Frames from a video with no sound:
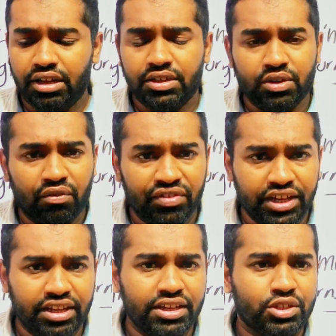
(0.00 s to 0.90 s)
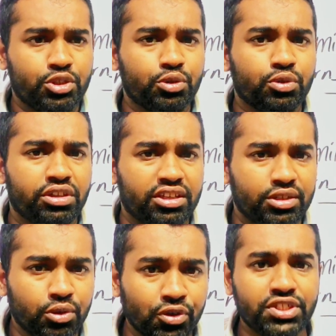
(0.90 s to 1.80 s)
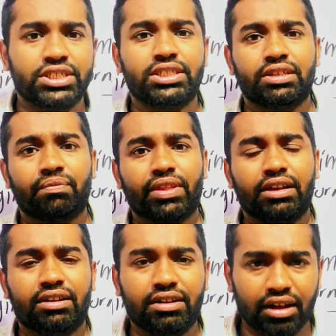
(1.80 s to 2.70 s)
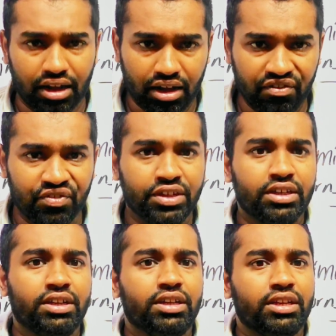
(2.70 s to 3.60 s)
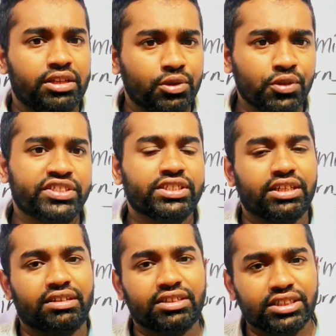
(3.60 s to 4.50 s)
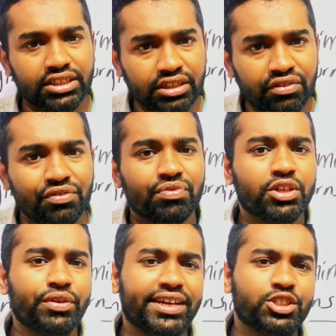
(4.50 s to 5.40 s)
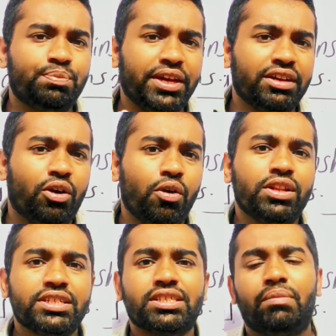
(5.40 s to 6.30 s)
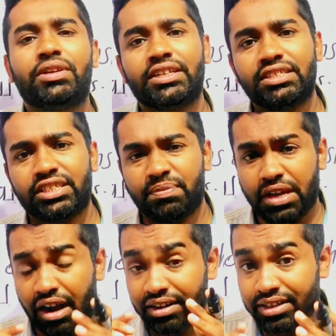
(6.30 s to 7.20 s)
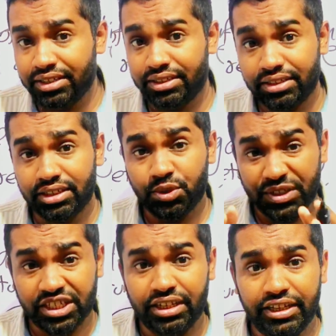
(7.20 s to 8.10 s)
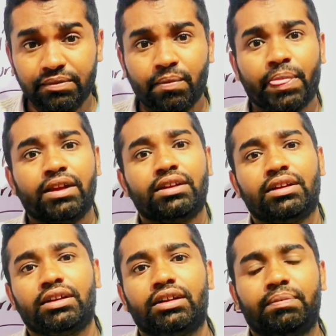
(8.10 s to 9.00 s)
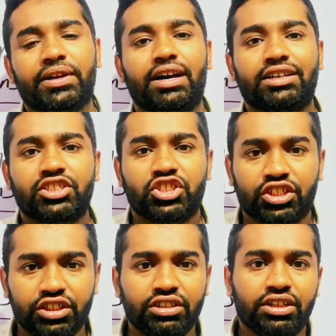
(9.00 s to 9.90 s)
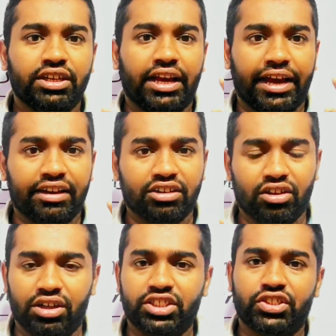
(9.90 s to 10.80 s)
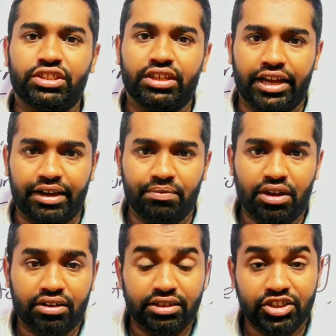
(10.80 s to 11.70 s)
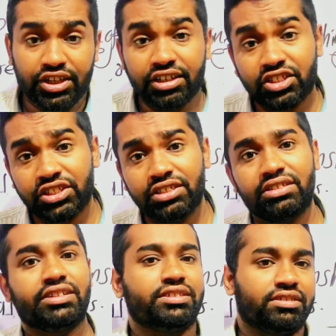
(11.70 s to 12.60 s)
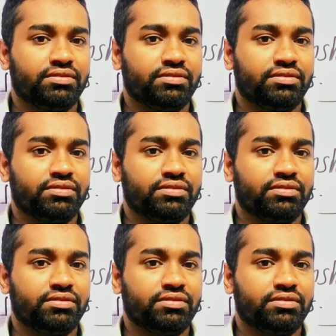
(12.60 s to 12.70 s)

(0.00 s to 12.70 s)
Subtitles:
So we need to use a graph, use a curve to explain all the sub-concepts under the especially production and cost and market structures lesson.